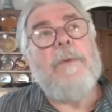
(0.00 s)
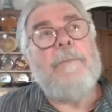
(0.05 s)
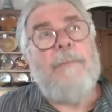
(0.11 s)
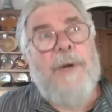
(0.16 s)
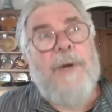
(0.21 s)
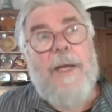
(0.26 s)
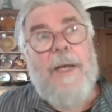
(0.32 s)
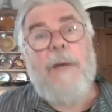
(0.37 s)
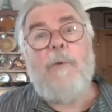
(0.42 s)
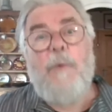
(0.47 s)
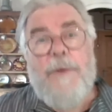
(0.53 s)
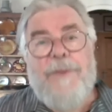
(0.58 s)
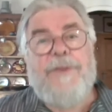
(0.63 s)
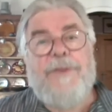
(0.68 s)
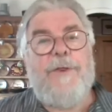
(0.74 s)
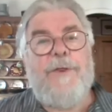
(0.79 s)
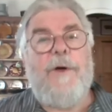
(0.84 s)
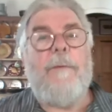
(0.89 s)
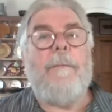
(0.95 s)
bringing with
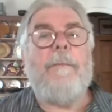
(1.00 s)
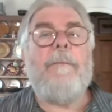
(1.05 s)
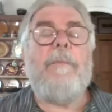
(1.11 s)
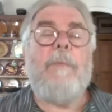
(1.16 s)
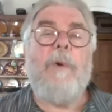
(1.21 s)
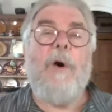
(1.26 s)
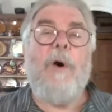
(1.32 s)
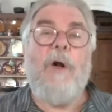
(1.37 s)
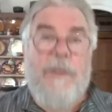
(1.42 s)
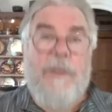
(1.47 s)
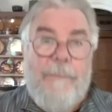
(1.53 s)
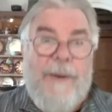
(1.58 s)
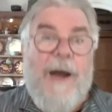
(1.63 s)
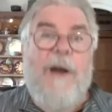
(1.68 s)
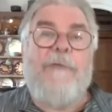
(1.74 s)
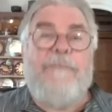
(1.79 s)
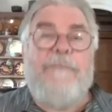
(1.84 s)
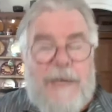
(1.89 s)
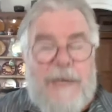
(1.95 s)
them all the
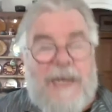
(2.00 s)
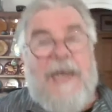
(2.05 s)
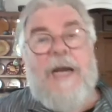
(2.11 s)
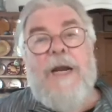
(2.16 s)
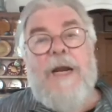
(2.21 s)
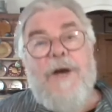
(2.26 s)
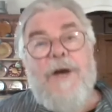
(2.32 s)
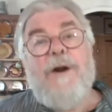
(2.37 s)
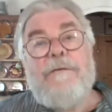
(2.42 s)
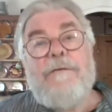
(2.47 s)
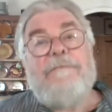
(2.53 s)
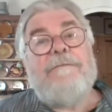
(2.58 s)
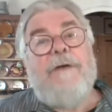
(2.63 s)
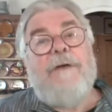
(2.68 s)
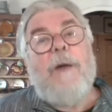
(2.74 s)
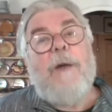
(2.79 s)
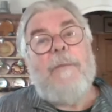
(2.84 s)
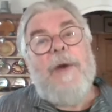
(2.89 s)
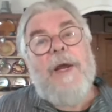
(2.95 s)
paraphernalia of
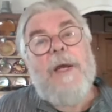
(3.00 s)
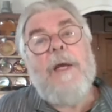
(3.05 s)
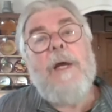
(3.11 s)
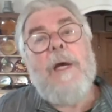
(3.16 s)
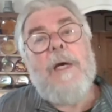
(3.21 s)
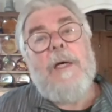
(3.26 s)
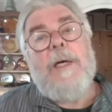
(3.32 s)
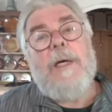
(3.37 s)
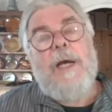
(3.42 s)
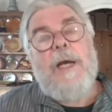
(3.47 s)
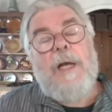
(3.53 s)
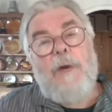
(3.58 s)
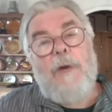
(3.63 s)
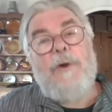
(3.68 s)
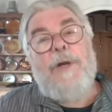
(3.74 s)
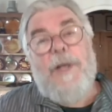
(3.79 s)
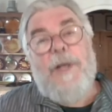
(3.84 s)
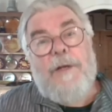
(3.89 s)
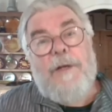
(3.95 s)
farming,
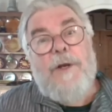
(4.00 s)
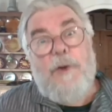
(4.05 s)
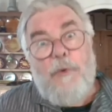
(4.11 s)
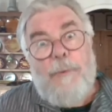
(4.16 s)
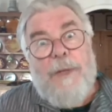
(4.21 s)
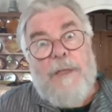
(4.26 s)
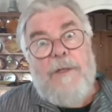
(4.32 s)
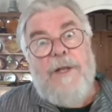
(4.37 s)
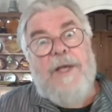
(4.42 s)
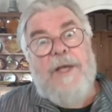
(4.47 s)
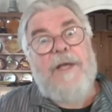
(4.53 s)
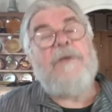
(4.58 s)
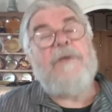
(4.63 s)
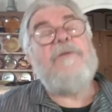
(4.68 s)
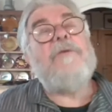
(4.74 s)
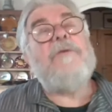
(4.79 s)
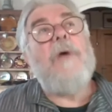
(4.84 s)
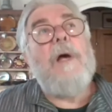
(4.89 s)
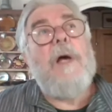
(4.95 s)
including new
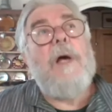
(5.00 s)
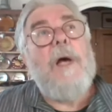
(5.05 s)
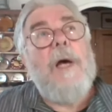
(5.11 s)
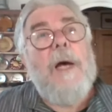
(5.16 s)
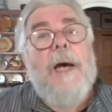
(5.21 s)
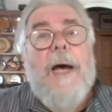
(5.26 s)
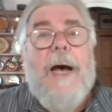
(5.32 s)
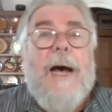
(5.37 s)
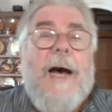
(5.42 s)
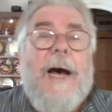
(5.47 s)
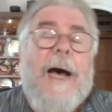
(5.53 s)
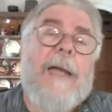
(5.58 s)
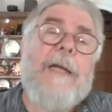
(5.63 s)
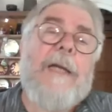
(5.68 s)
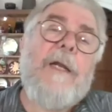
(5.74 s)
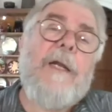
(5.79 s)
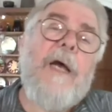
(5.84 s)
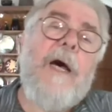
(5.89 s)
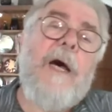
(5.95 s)
buildings,
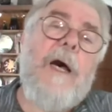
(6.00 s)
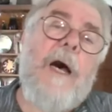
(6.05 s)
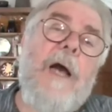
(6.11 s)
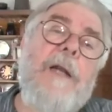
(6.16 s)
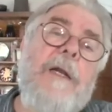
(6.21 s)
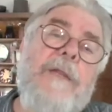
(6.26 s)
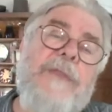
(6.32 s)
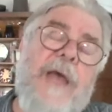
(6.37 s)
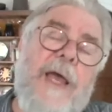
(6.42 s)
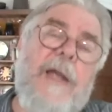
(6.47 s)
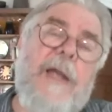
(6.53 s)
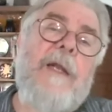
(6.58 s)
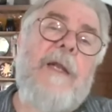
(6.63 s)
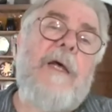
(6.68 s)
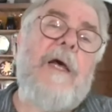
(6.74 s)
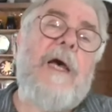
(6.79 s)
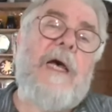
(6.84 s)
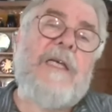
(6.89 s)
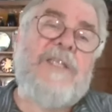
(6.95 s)
and then
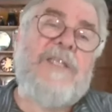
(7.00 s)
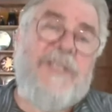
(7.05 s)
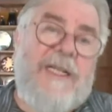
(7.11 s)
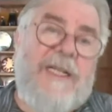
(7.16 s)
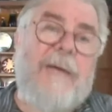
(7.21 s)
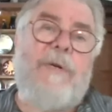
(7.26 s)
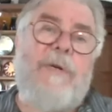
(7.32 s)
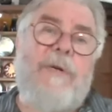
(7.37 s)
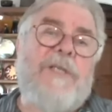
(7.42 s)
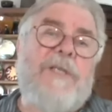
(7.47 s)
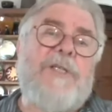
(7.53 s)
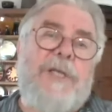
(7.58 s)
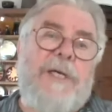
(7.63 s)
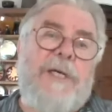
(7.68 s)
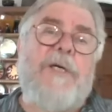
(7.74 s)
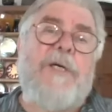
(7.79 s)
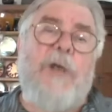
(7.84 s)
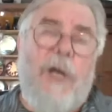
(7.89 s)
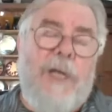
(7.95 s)

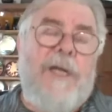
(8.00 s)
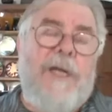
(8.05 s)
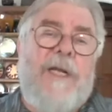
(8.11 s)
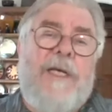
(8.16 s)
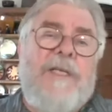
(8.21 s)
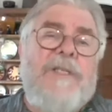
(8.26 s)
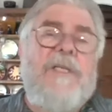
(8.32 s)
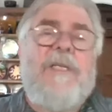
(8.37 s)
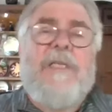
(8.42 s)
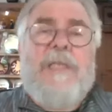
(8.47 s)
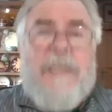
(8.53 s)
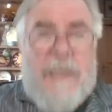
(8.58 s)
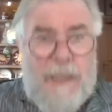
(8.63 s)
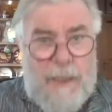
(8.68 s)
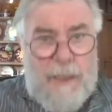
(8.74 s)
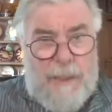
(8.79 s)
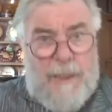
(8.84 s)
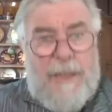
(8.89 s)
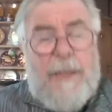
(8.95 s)
establishing colonies
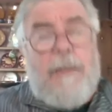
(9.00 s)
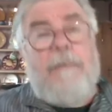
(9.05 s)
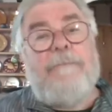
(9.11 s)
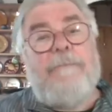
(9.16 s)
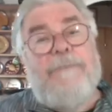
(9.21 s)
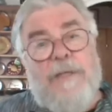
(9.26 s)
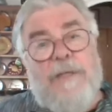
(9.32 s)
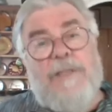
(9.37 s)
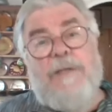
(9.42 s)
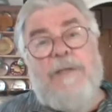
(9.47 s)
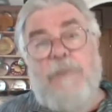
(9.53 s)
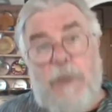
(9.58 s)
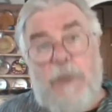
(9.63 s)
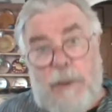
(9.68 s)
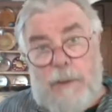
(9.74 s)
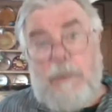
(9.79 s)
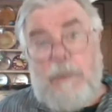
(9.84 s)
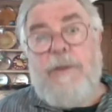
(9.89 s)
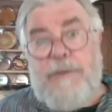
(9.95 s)
in, first of
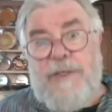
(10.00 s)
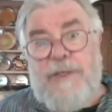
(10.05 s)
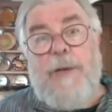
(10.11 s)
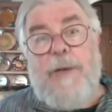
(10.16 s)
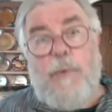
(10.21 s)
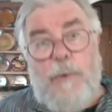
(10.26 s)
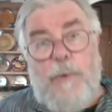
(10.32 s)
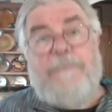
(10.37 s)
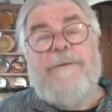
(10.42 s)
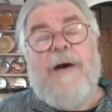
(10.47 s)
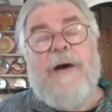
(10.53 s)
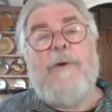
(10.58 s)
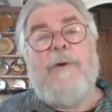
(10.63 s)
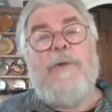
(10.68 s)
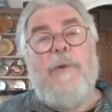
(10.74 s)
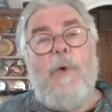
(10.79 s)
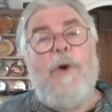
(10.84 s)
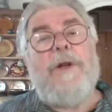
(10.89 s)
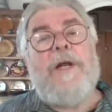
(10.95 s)
all, say we
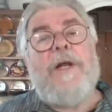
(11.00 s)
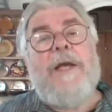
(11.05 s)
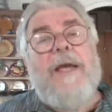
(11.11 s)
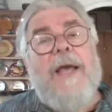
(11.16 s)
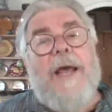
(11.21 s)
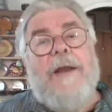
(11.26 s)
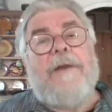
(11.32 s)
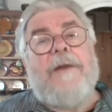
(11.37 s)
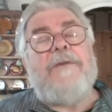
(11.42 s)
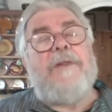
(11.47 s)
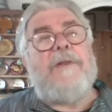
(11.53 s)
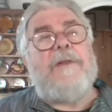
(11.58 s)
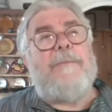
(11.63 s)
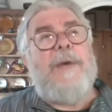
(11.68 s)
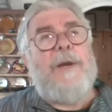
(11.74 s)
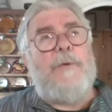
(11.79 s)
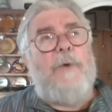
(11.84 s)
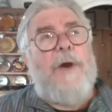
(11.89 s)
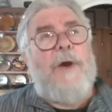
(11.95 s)
found the one in Kent in the
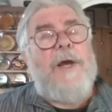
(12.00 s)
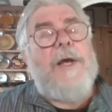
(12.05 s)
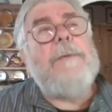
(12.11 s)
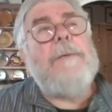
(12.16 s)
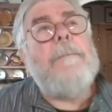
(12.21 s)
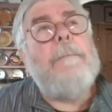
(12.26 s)
Medway.